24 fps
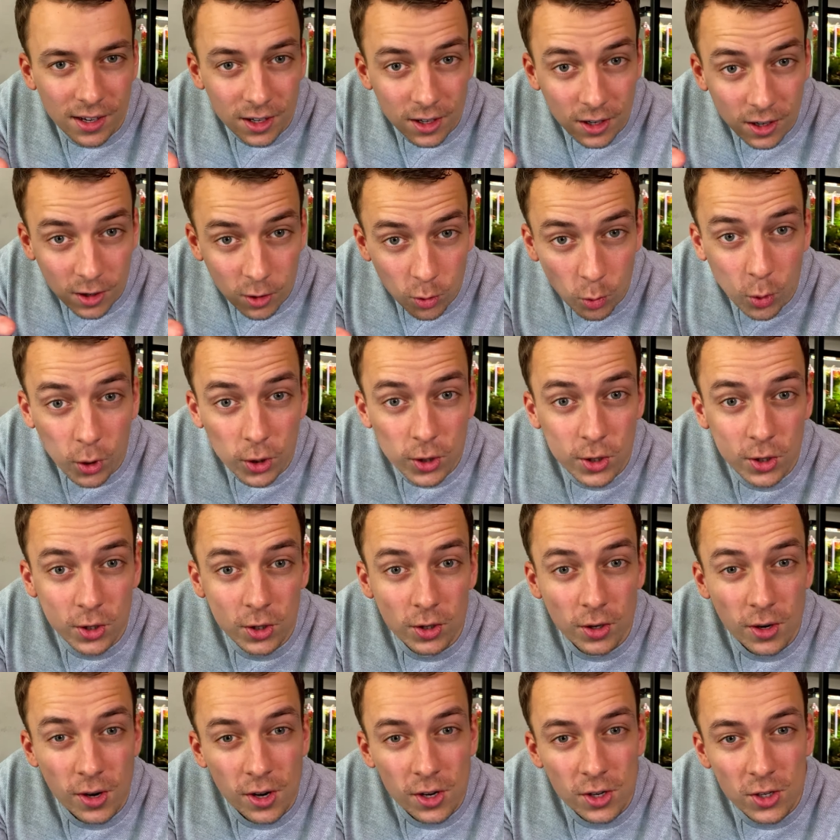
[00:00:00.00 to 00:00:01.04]

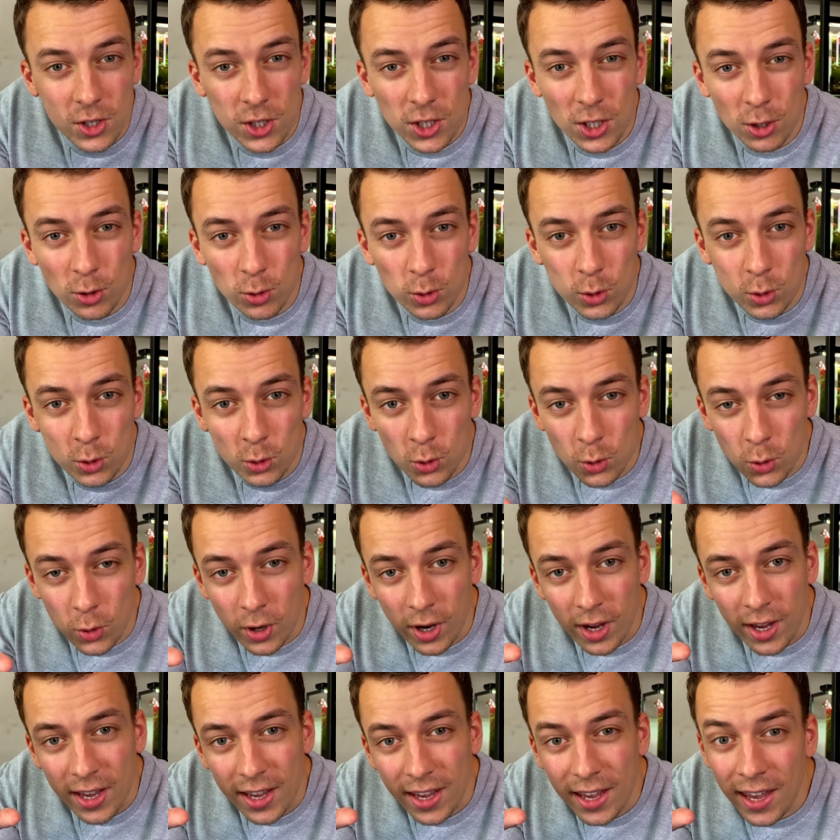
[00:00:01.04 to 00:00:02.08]
water, CO2
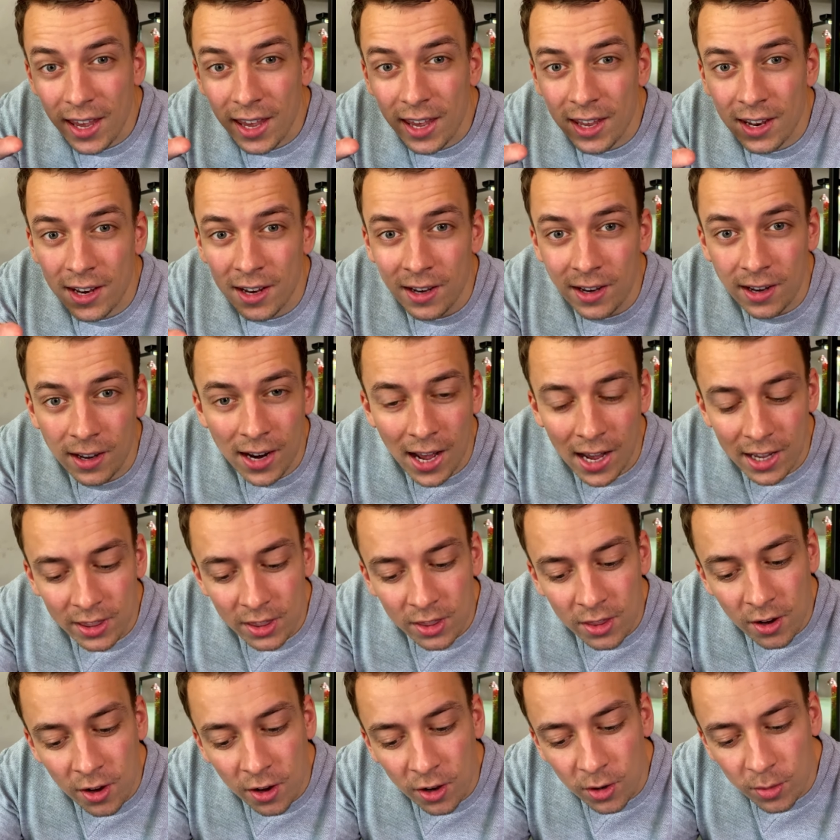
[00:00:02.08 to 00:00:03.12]
and
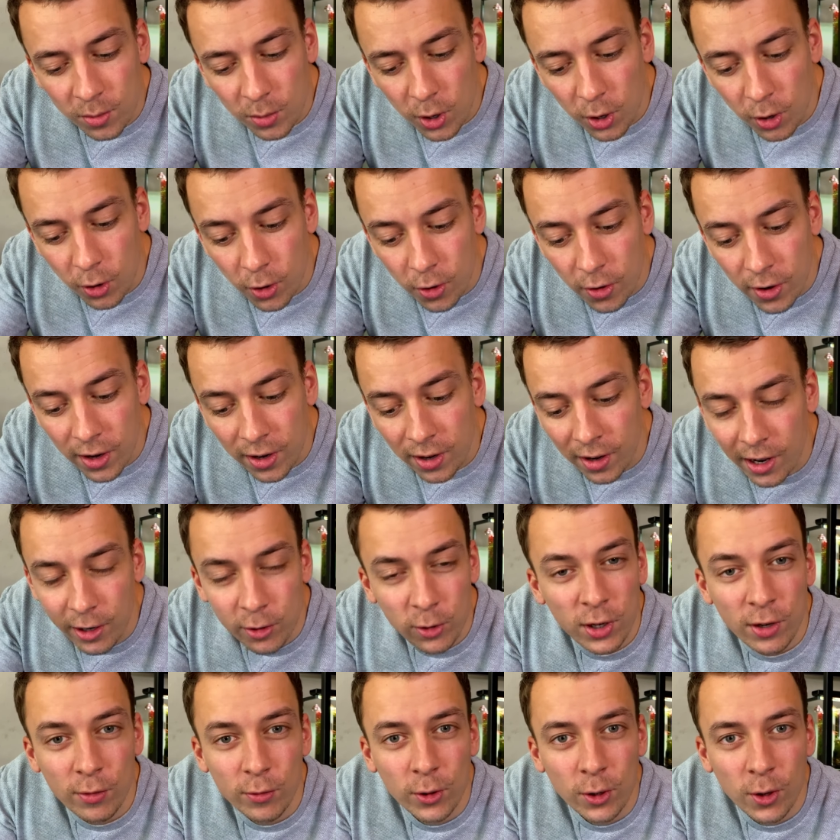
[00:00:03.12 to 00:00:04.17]
natrium chloride. I
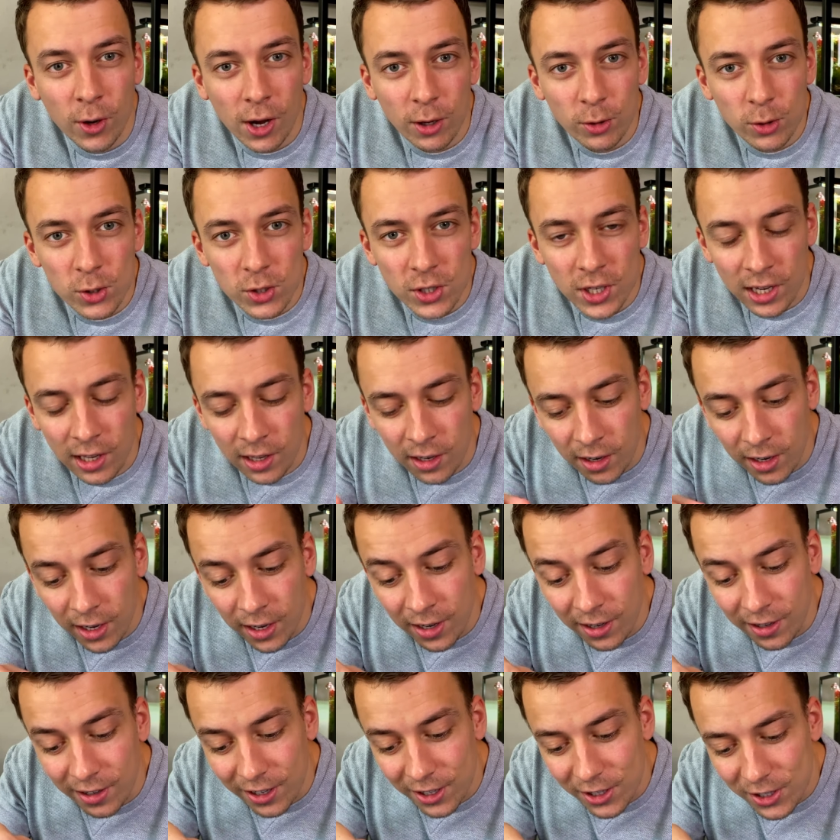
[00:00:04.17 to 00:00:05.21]
don't even know how to say that in
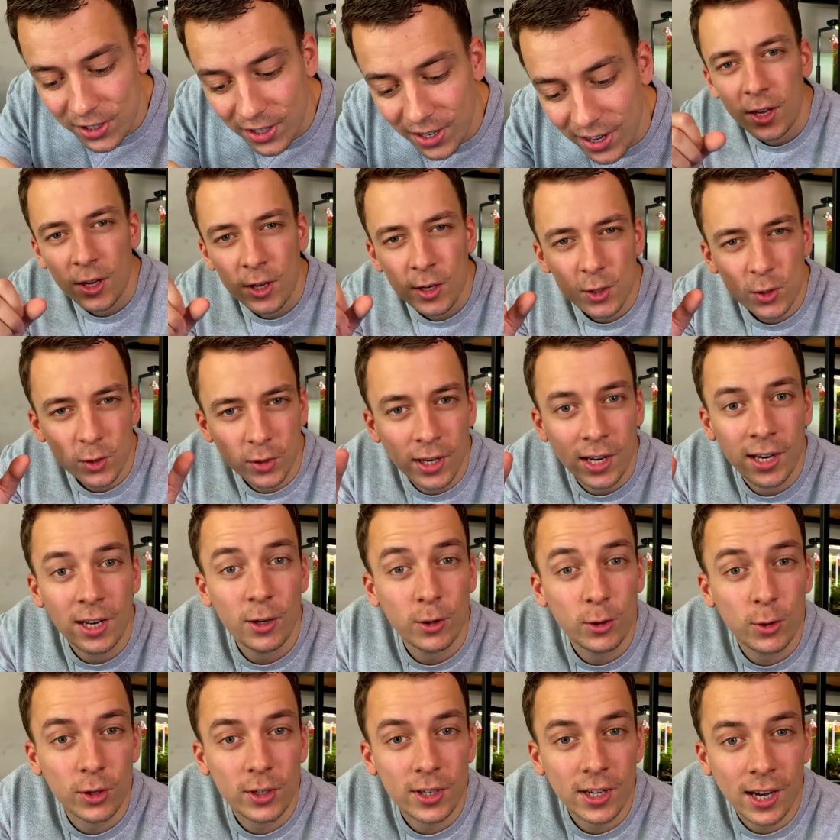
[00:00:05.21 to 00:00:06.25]
English. So then he
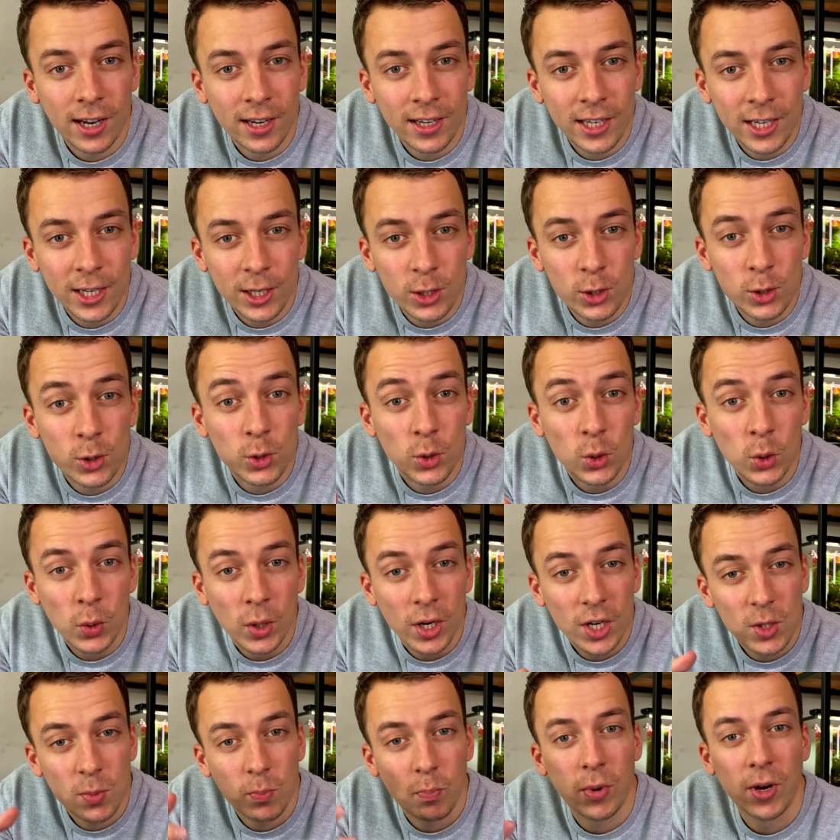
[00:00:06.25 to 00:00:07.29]
got the idea to
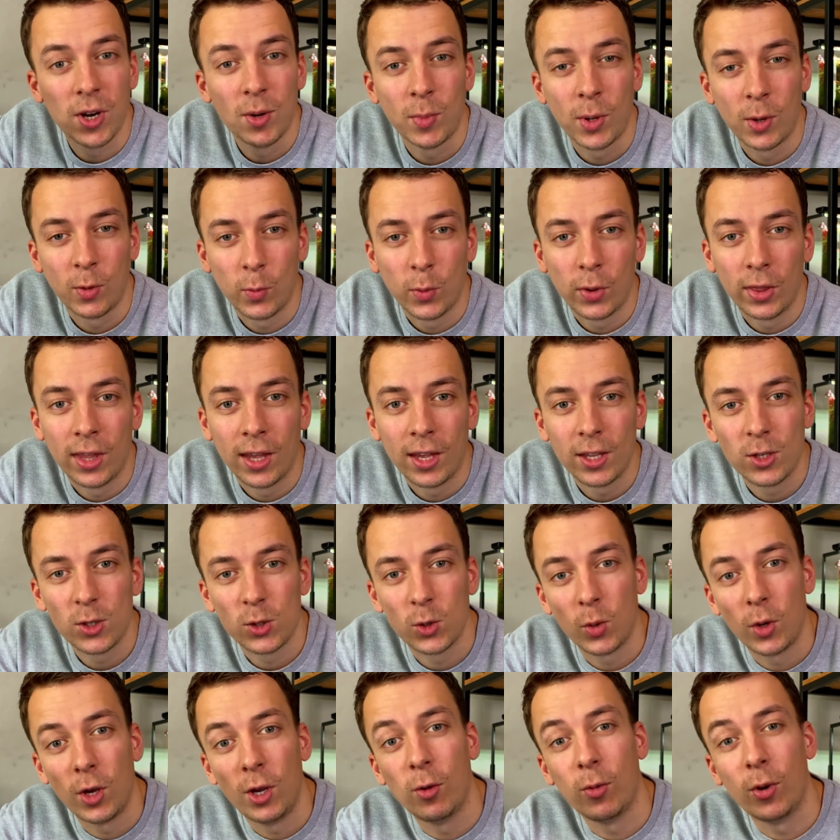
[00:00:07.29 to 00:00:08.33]
experiment with that.
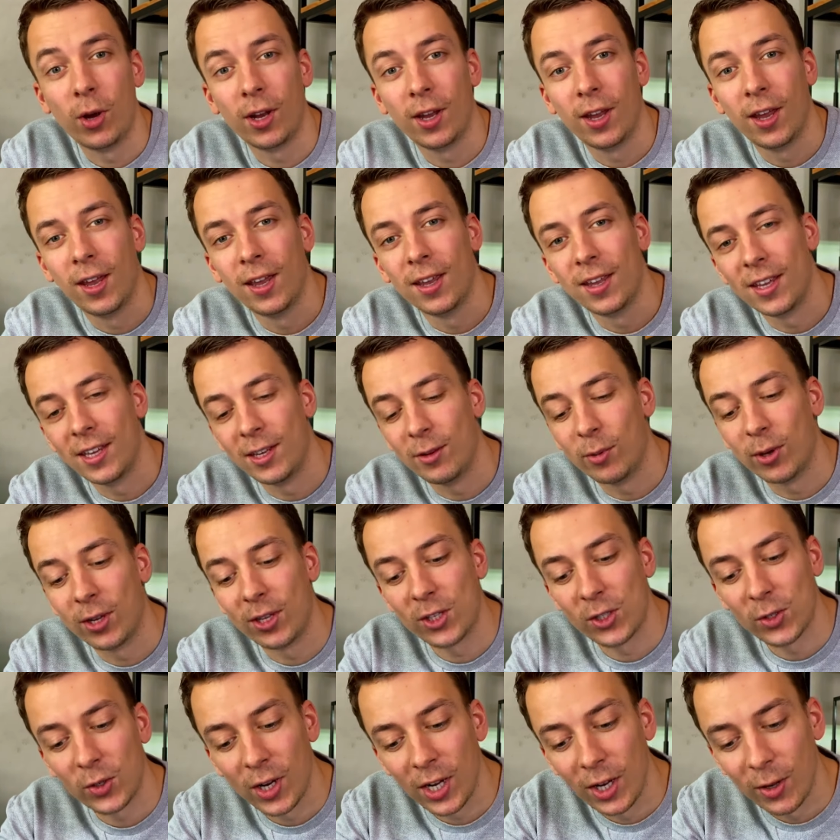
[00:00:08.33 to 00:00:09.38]
So he went
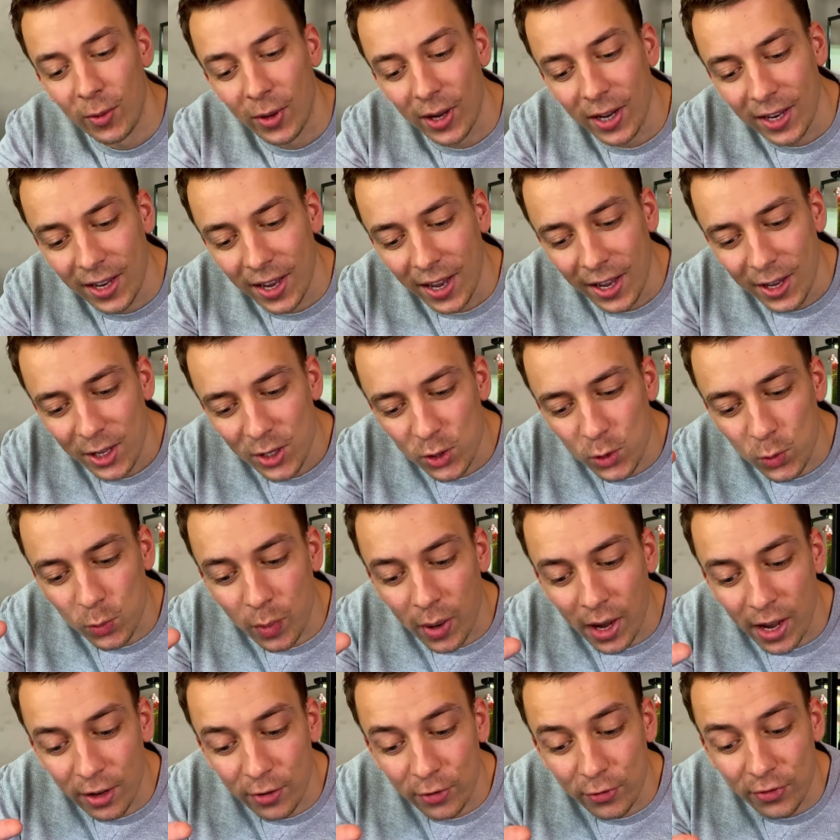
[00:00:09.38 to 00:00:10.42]
straight away to
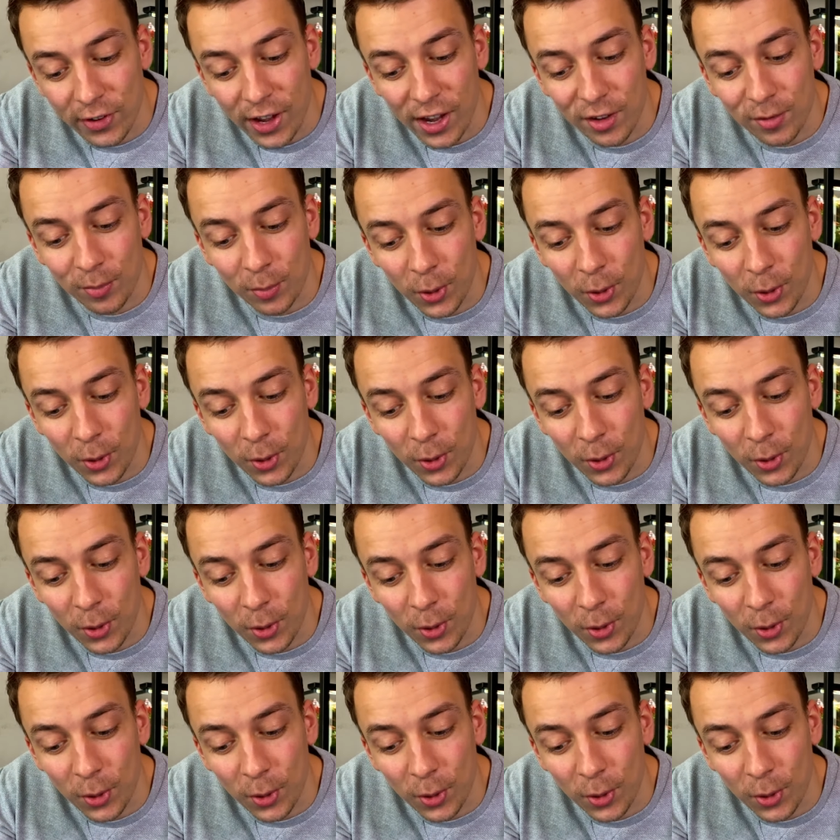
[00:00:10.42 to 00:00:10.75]
buy 5